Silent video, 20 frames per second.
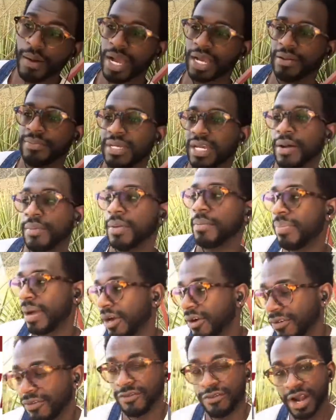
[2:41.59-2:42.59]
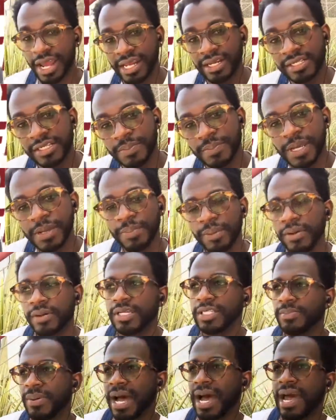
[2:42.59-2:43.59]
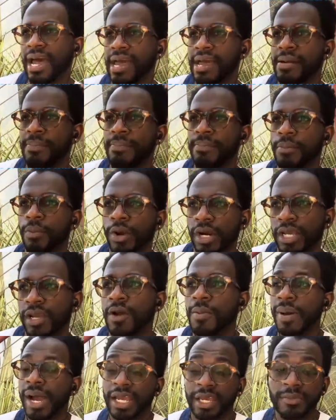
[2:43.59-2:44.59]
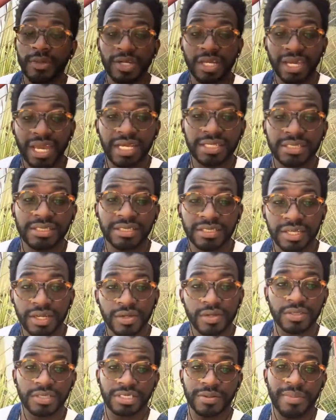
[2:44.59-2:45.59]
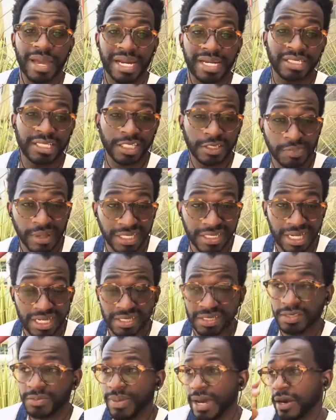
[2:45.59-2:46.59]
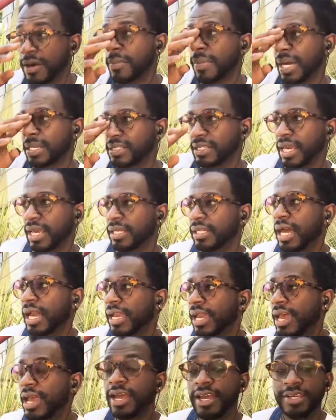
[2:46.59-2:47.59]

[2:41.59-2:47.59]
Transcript: I can become a better friend to people is by working on my communication skills to manage expectations better, by saying like,